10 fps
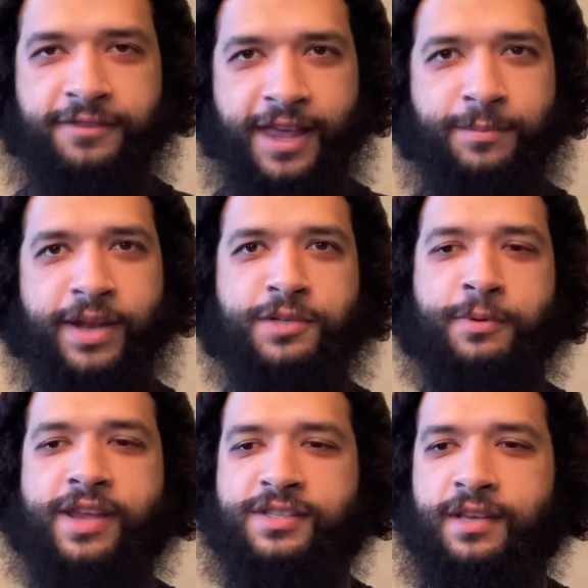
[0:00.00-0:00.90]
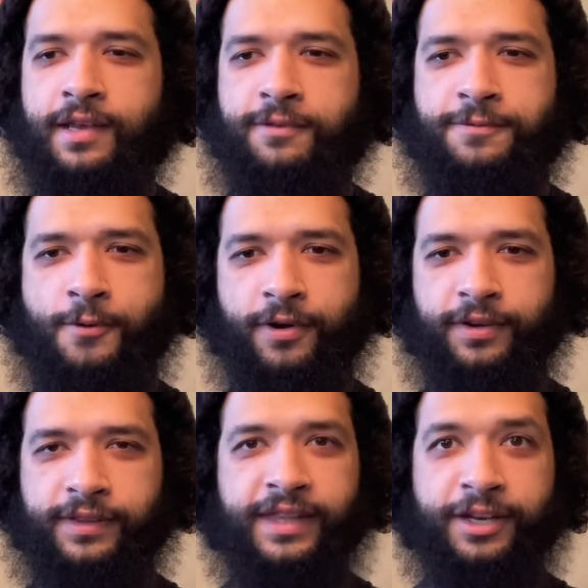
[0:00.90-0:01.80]
flat bench press
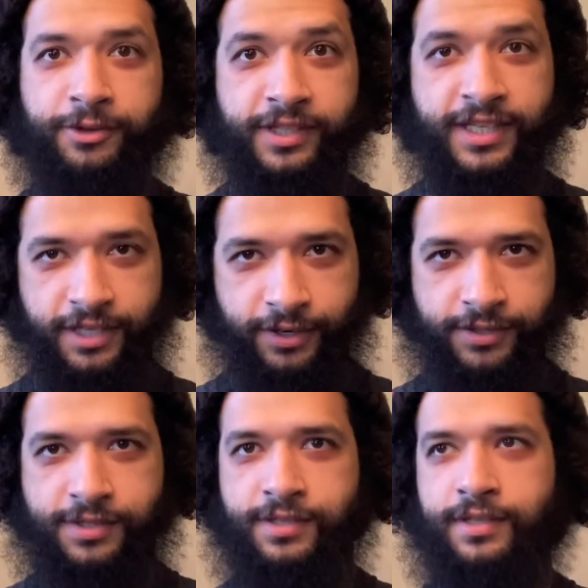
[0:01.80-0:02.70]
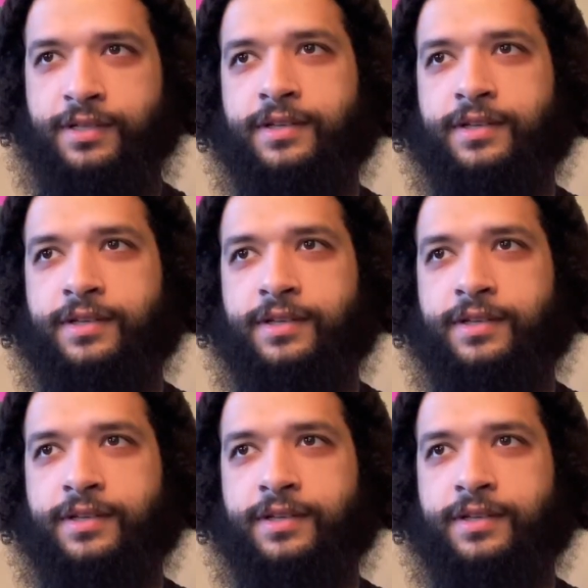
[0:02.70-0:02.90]
for literally years.